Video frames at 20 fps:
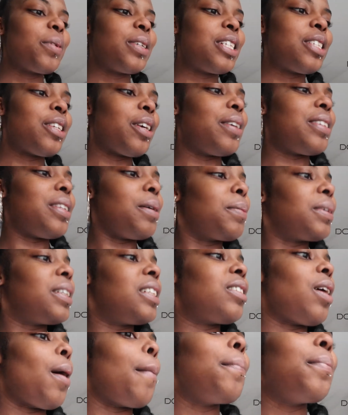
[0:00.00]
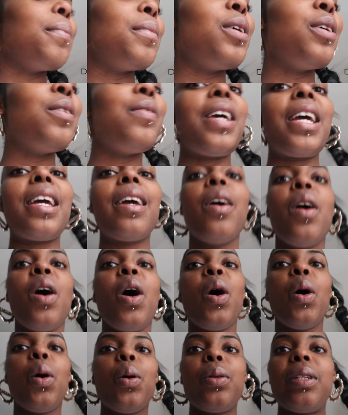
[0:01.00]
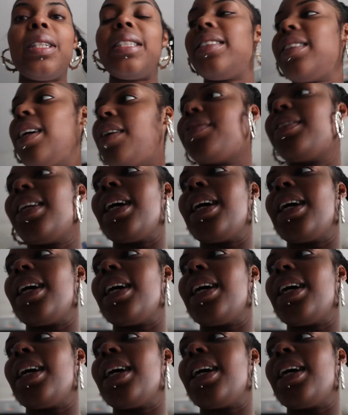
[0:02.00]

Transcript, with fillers: gonna do is I'm gonna start moving all this stuff